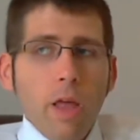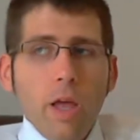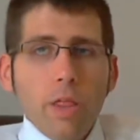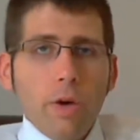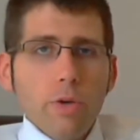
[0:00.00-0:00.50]

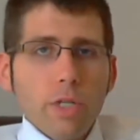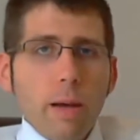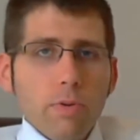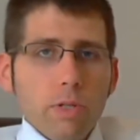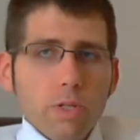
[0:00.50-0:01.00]
Those
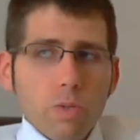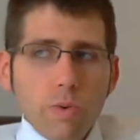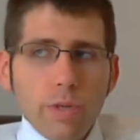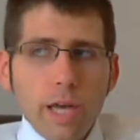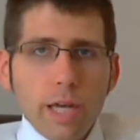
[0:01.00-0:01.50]
options
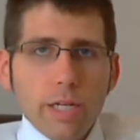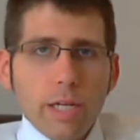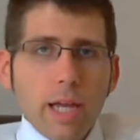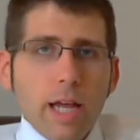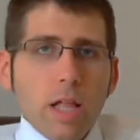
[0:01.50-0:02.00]
will then
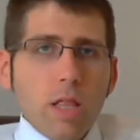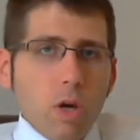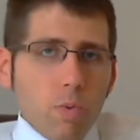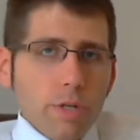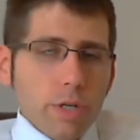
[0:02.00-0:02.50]

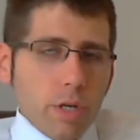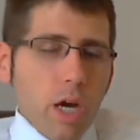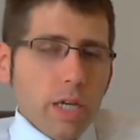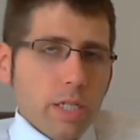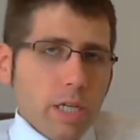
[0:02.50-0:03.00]
lower your
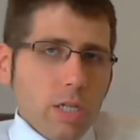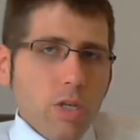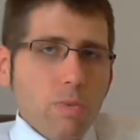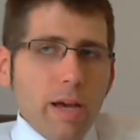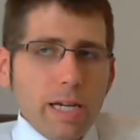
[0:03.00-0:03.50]
cost and get
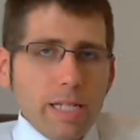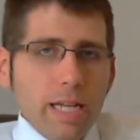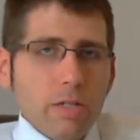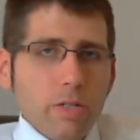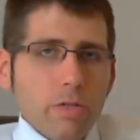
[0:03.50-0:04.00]
you back
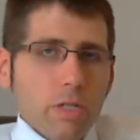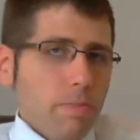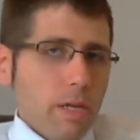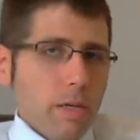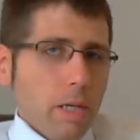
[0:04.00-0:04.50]
down to
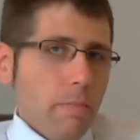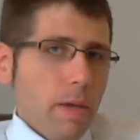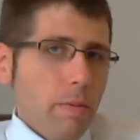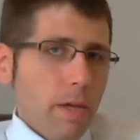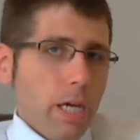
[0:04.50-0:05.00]
something
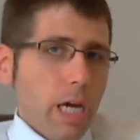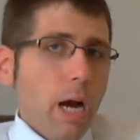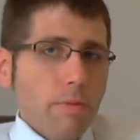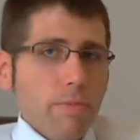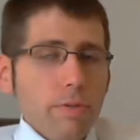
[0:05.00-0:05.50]
maybe
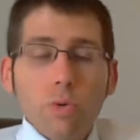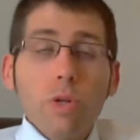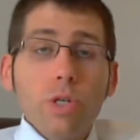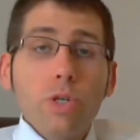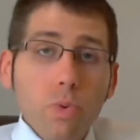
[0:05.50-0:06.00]
comparable to
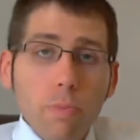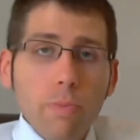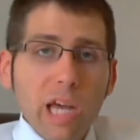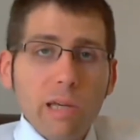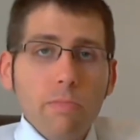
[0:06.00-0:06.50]
what you were
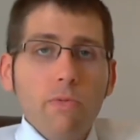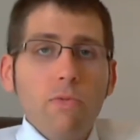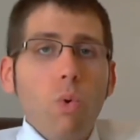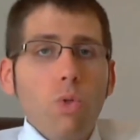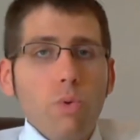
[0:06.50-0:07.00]
paying
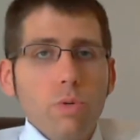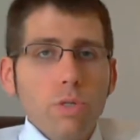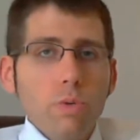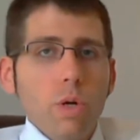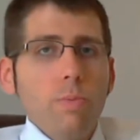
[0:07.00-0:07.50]
before the
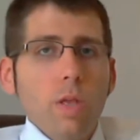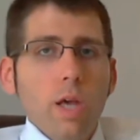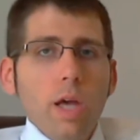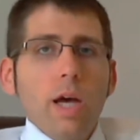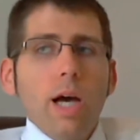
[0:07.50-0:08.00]
renewal.
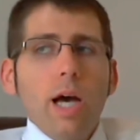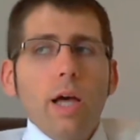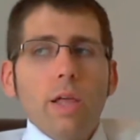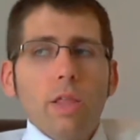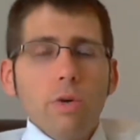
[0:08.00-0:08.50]

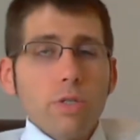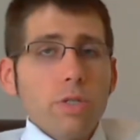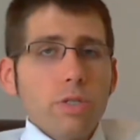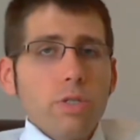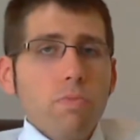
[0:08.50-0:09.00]
Those are
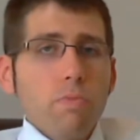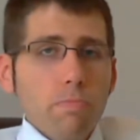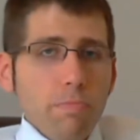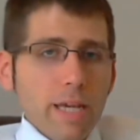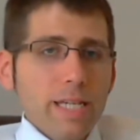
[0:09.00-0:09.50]
your two
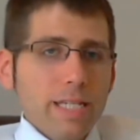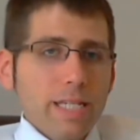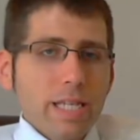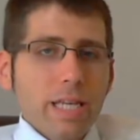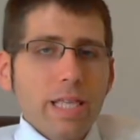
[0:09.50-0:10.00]

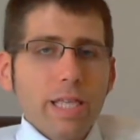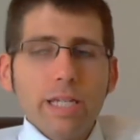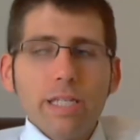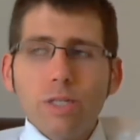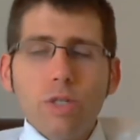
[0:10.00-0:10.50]
biggest
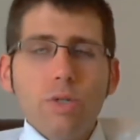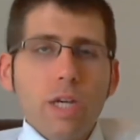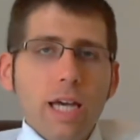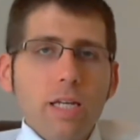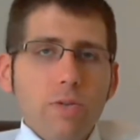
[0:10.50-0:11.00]
things that you
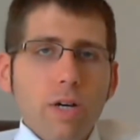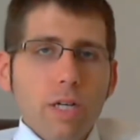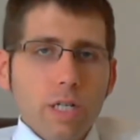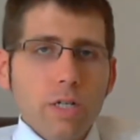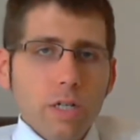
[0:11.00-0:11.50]
can do on a
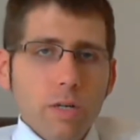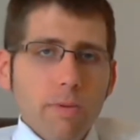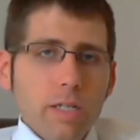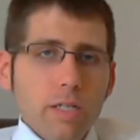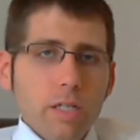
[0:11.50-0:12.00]
year-to-year
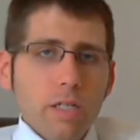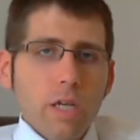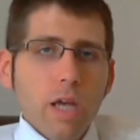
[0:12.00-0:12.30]
basis.